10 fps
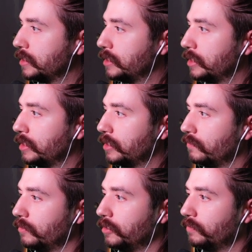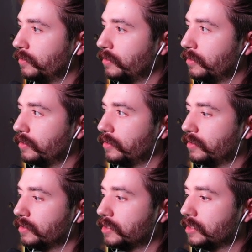Deadly Cover Up.
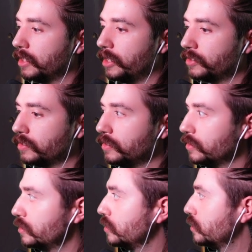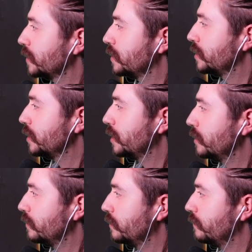Slasher. Take
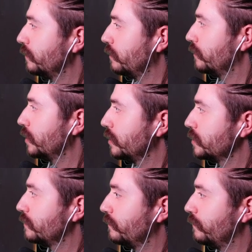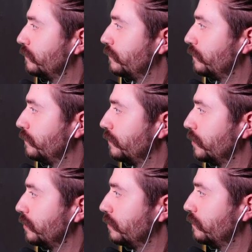out a Valvagoth
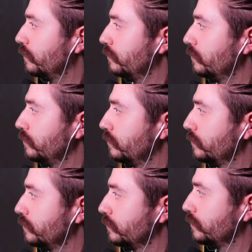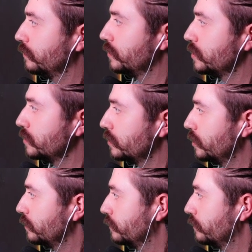Faithful. What does this look like?